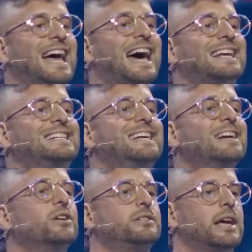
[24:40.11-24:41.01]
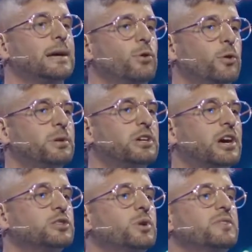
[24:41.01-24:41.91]
at a dinner table
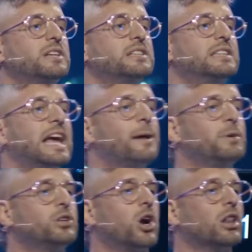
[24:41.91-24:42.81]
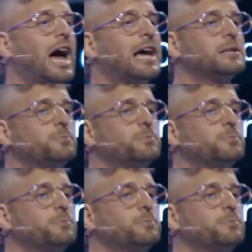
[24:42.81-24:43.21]
because we've examined our lives